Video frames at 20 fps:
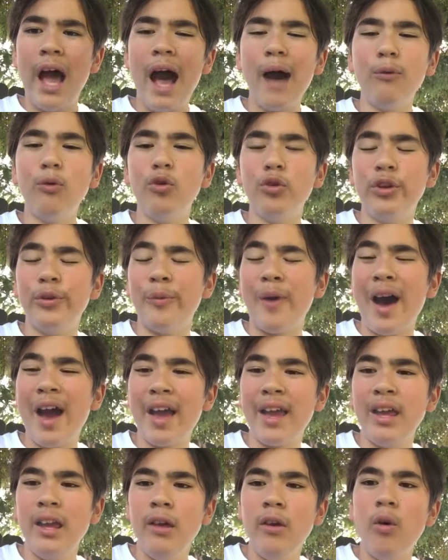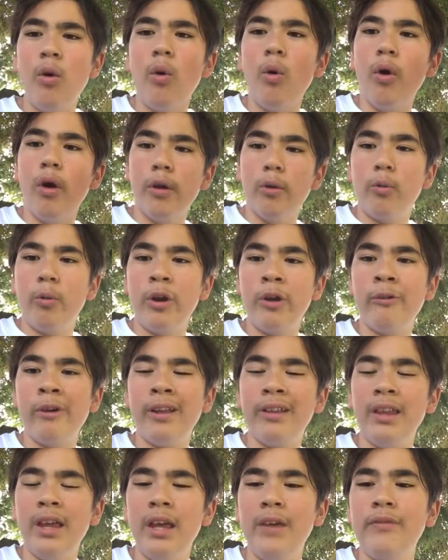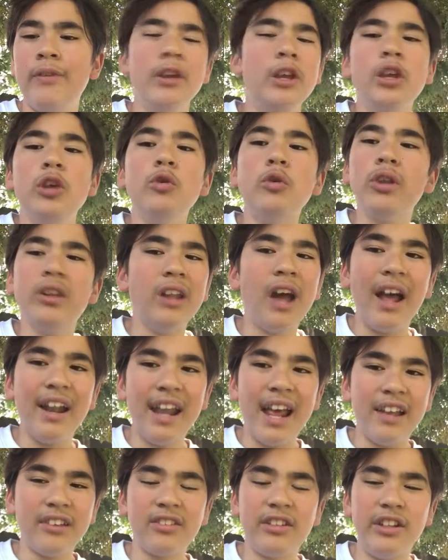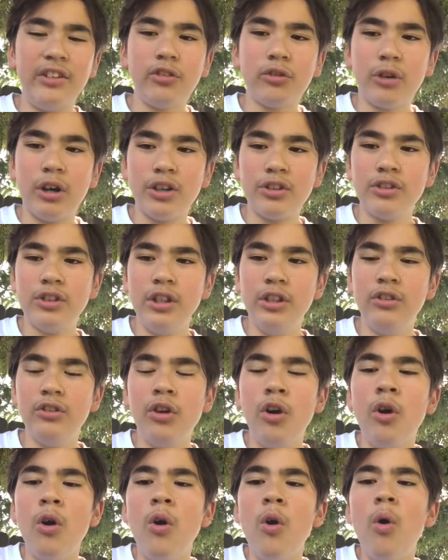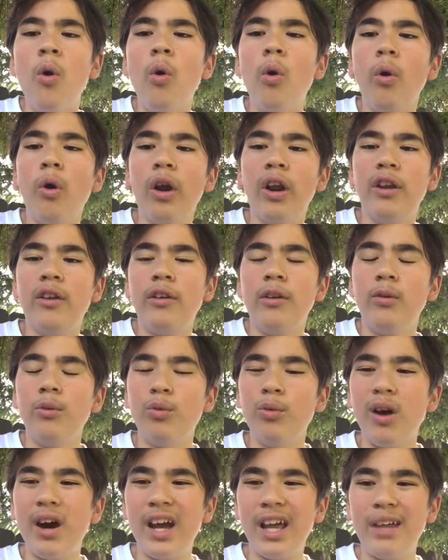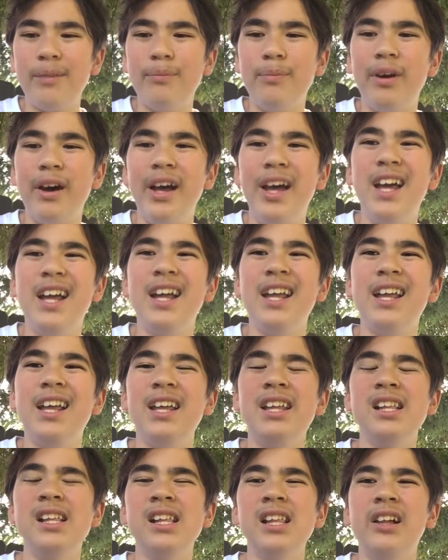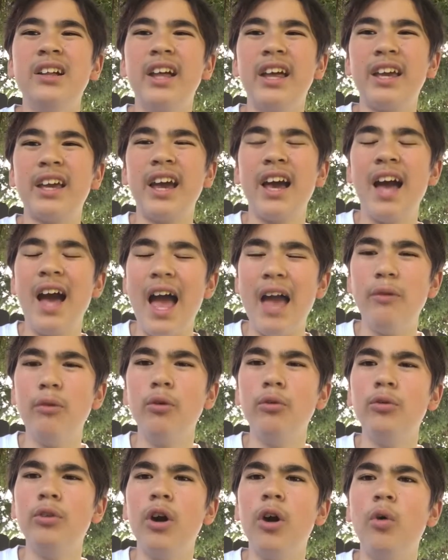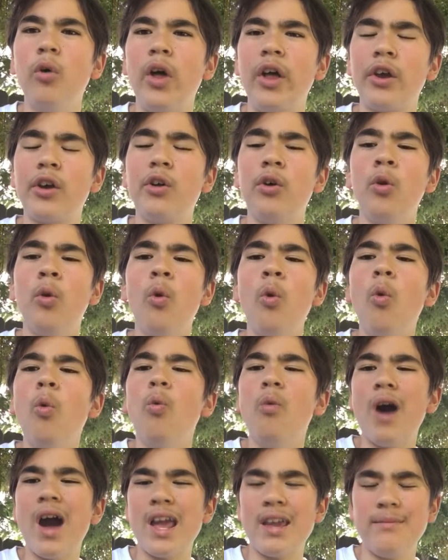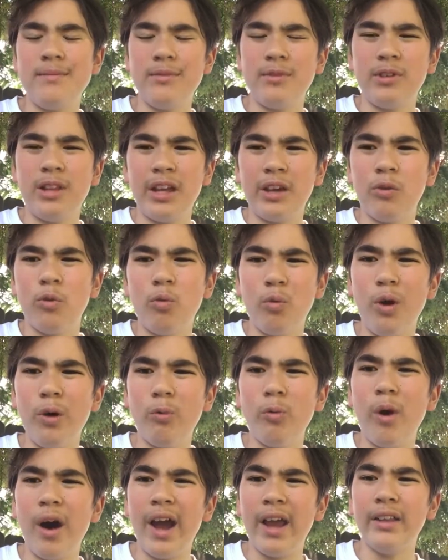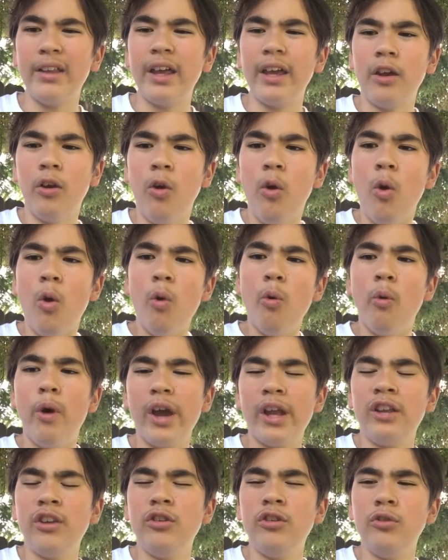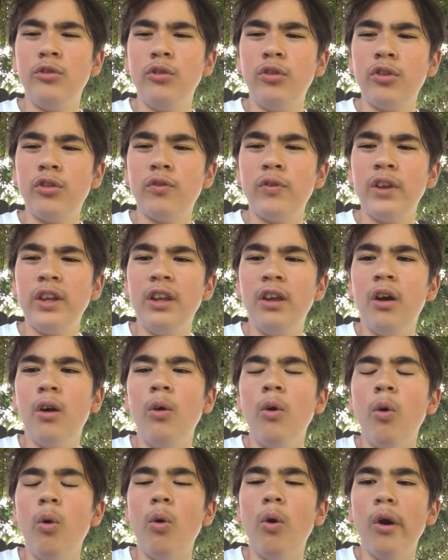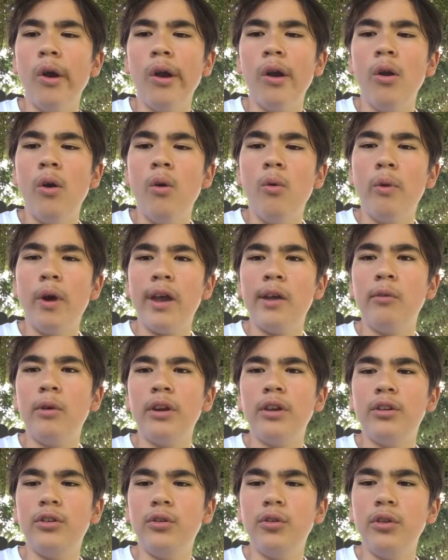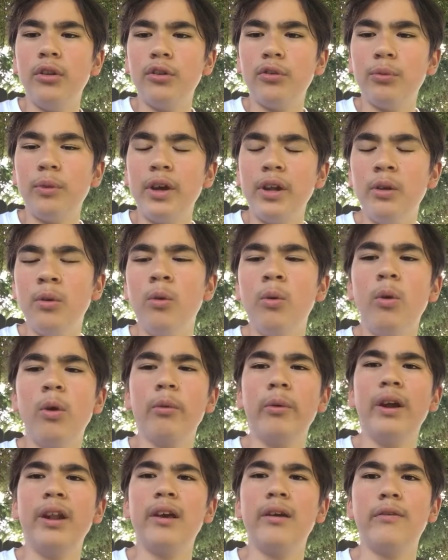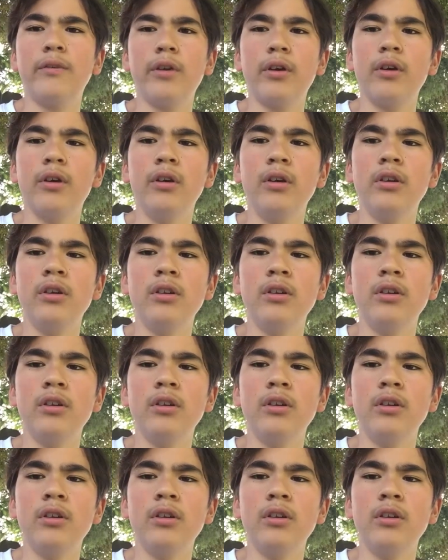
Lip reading: how old am I, or where do I live. You cannot ask these questions, or why, but, like, I won't know, like, why, like, what why. Like, why did you do this video, or why do you want to do this one, or whatever.